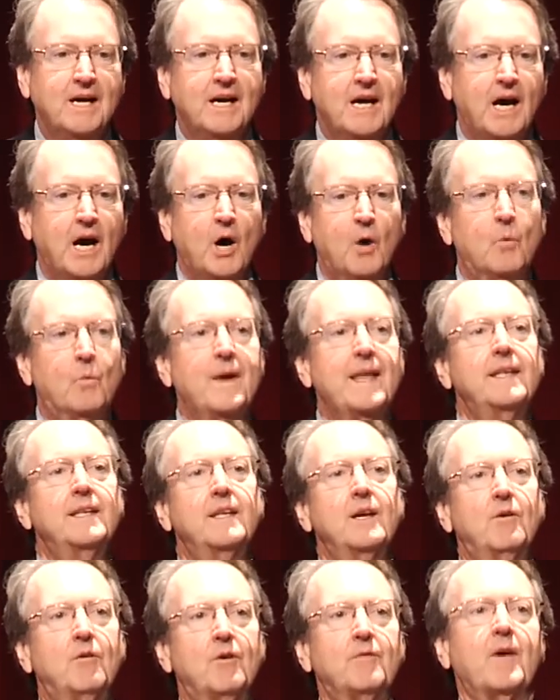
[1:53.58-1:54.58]
a
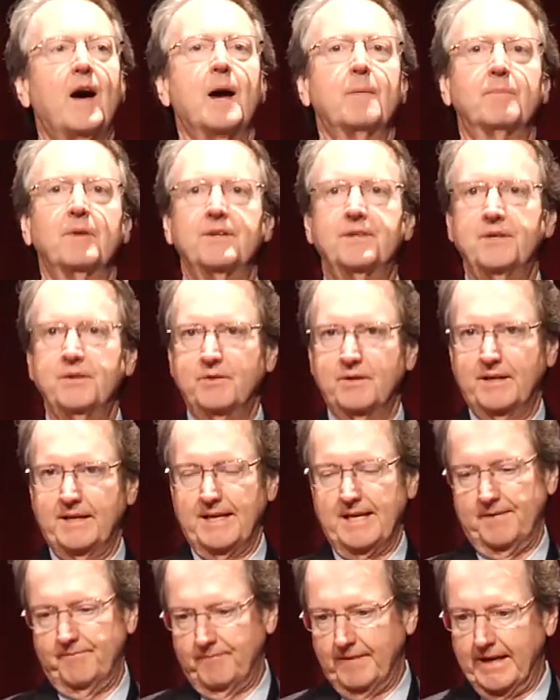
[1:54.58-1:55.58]
window of
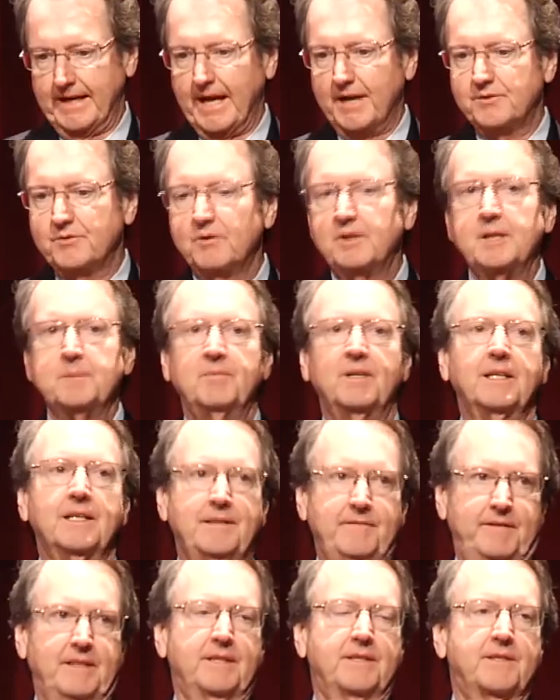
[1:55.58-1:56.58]
opportunity. And I truly
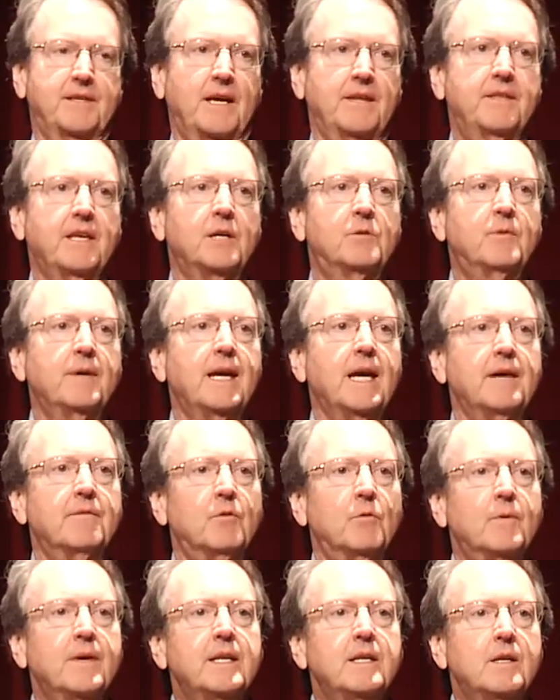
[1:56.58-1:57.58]
believe this. I think we have
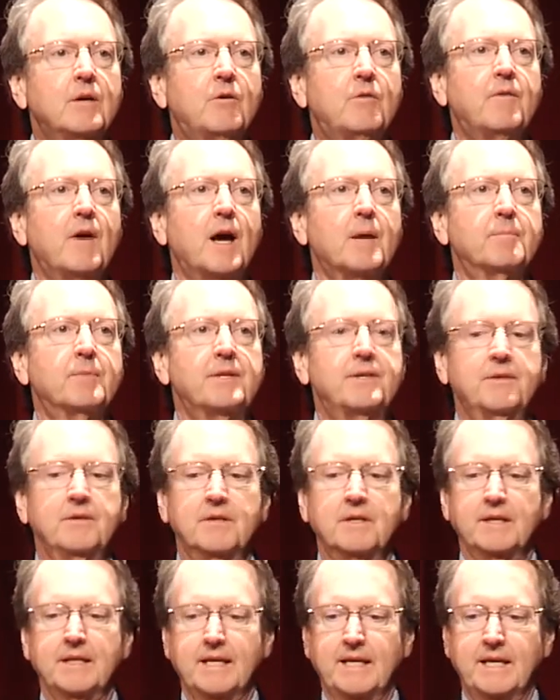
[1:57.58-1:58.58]
a window of
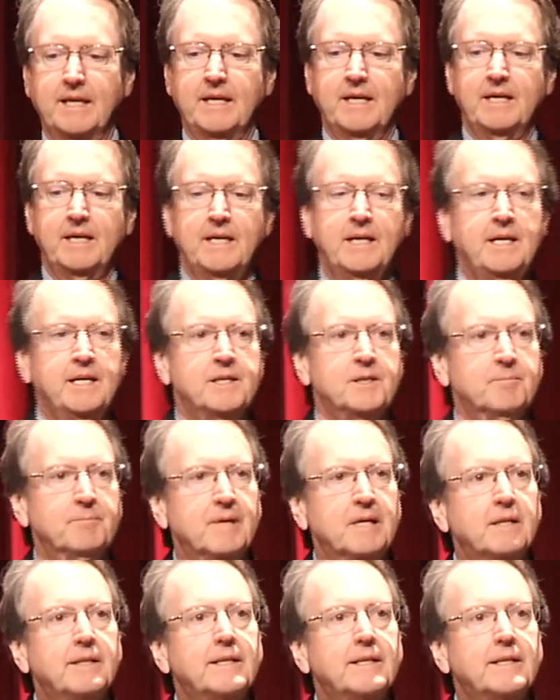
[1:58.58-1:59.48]
opportunity to build a